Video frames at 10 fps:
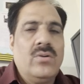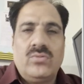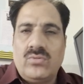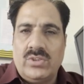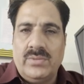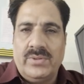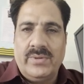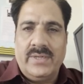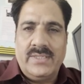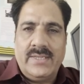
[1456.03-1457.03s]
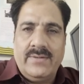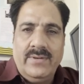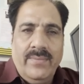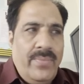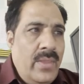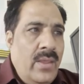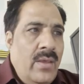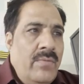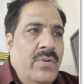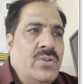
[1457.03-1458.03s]
Question number 27.
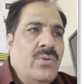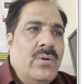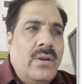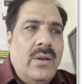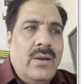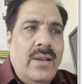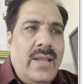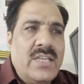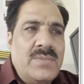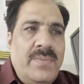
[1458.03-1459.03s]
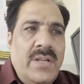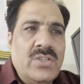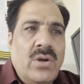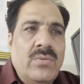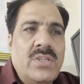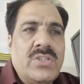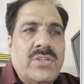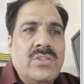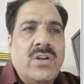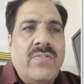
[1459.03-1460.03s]
Which row correctly explains how the
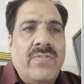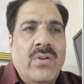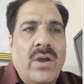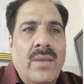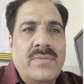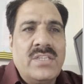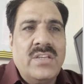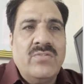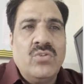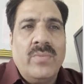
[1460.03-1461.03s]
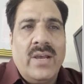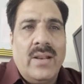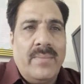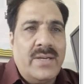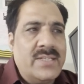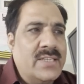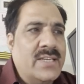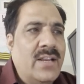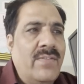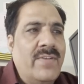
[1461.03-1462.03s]
structure of phloem sieve tube elements and
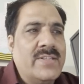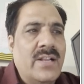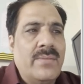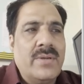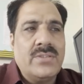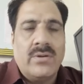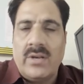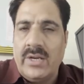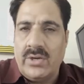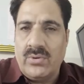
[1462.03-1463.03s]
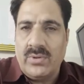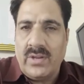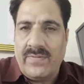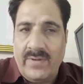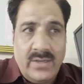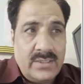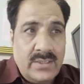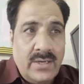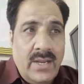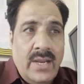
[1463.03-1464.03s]
xylem vessel elements are related to their
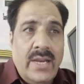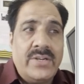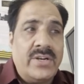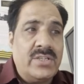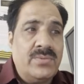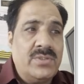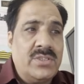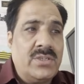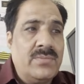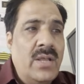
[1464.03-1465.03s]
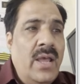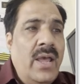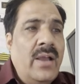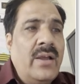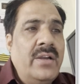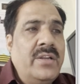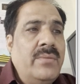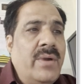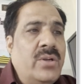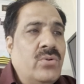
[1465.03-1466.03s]
function at transport system?
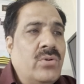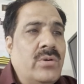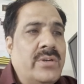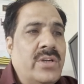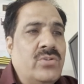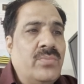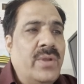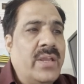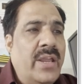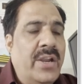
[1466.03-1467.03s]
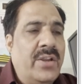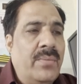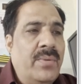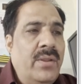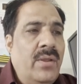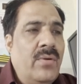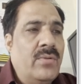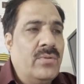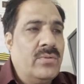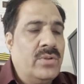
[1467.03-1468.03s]
Contain mitochondria to make ATP.
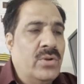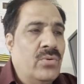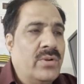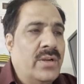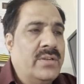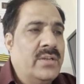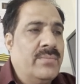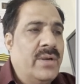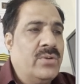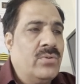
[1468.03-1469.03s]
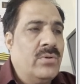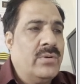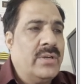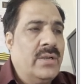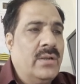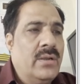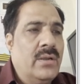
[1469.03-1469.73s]
They don't contain mitochondria